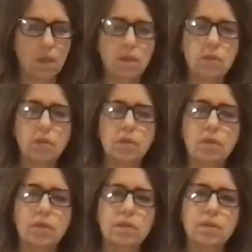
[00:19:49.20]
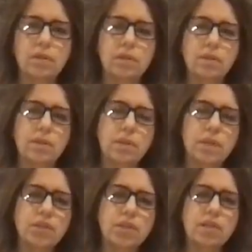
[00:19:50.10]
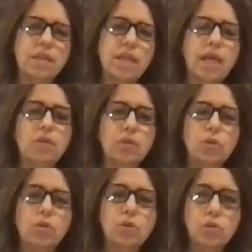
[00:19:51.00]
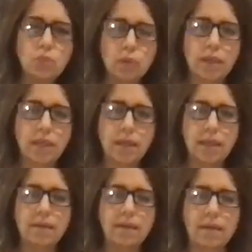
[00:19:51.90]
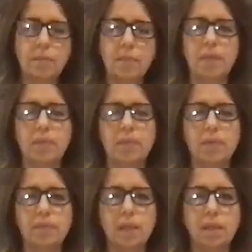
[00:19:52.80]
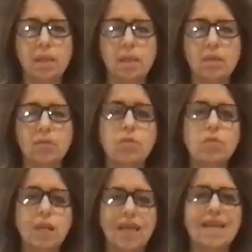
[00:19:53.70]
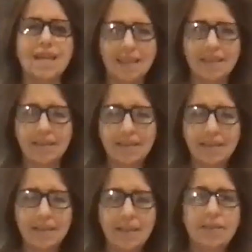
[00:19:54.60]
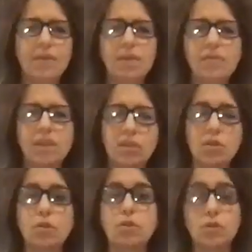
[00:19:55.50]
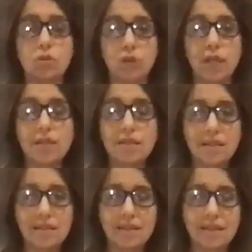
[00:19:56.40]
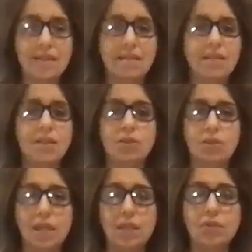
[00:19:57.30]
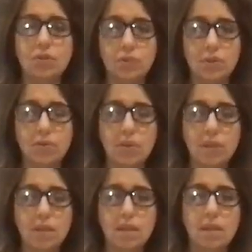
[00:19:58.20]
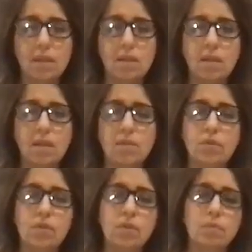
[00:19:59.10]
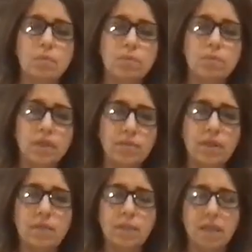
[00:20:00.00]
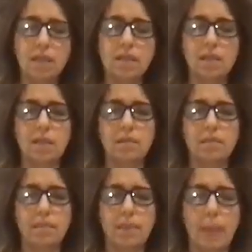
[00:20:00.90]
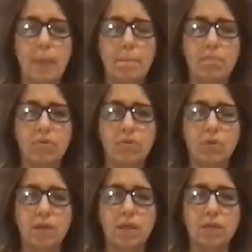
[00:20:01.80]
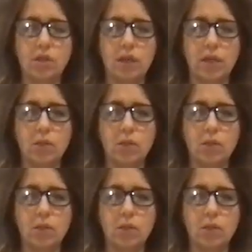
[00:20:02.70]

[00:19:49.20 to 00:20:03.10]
So the question is, can you look at other people through that lens, even if there's no distress, there's nothing you need to do? If you're just briefly passing through an exchange